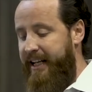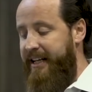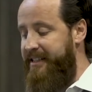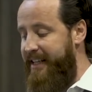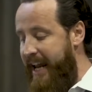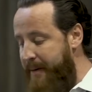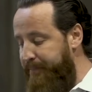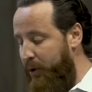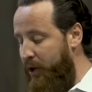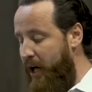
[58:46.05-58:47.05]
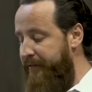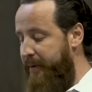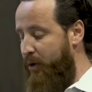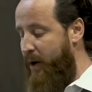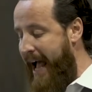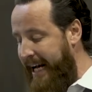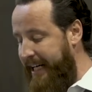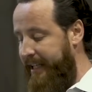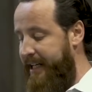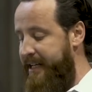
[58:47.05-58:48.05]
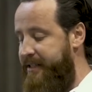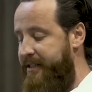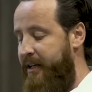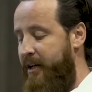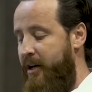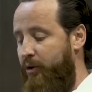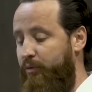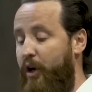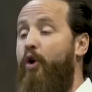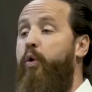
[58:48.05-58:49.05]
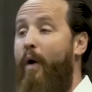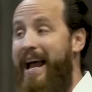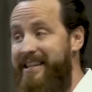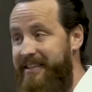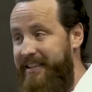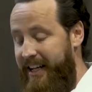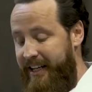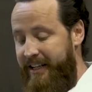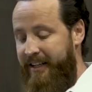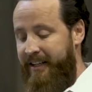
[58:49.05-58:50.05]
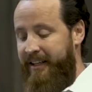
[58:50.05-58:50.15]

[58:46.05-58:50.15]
example of the miraculous requested,